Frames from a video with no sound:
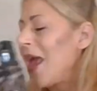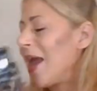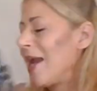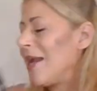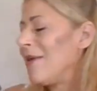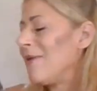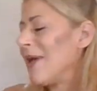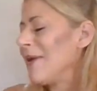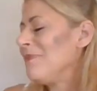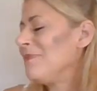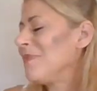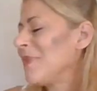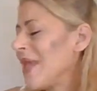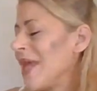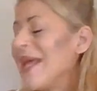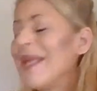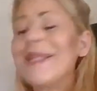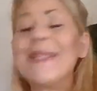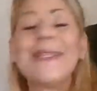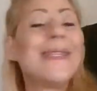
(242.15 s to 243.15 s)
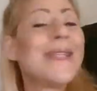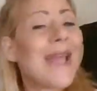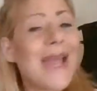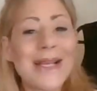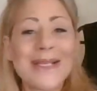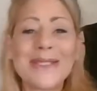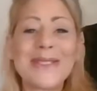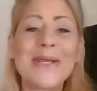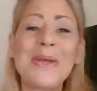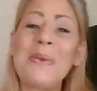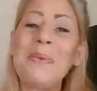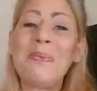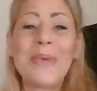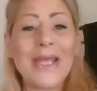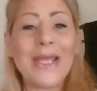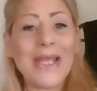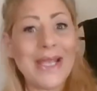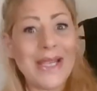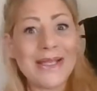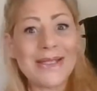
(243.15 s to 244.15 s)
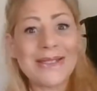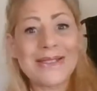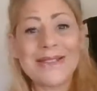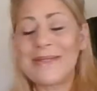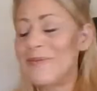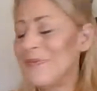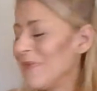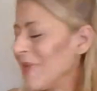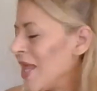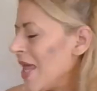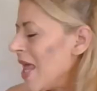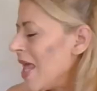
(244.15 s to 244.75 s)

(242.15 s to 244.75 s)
Anyway, next piece.